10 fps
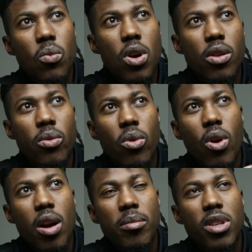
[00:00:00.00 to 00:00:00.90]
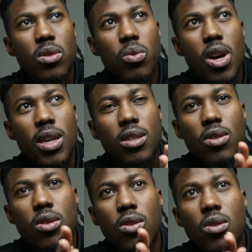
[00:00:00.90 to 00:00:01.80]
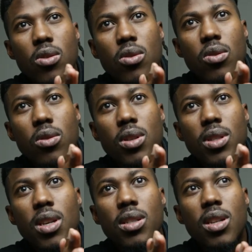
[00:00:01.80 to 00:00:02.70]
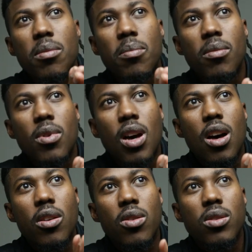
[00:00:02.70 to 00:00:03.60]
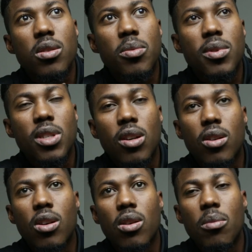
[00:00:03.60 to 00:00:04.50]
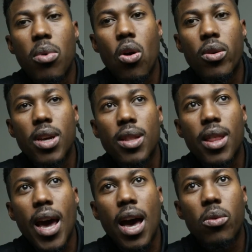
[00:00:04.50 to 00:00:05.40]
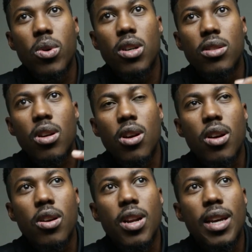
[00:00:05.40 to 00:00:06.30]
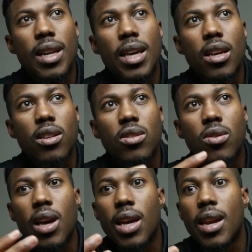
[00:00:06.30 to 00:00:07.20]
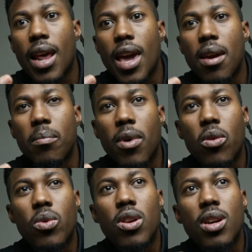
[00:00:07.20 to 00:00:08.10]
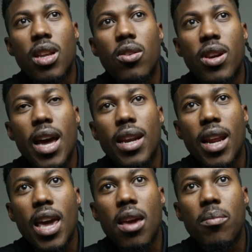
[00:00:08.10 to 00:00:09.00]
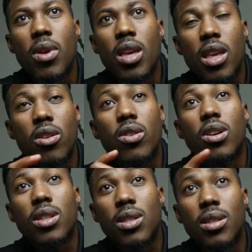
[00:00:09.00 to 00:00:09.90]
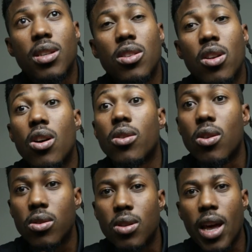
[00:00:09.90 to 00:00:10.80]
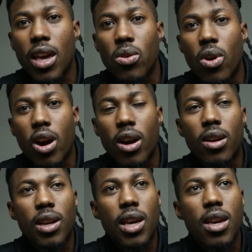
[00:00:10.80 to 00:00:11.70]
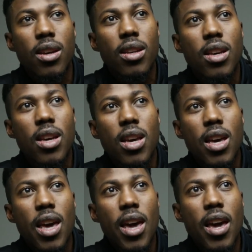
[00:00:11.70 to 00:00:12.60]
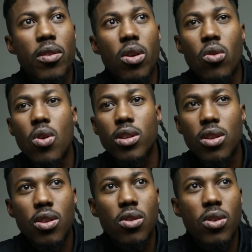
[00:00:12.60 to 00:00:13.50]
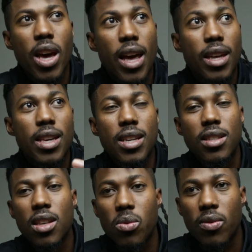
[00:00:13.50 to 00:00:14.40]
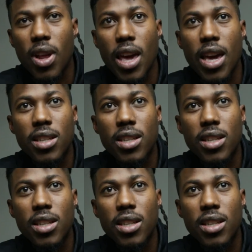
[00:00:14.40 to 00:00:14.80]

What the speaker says: One of the requirements was to essentially use a particular component that will turn a link into like a name, but when you click on that name, it'll, you know, go to that URL link. And of course you can do that easily with like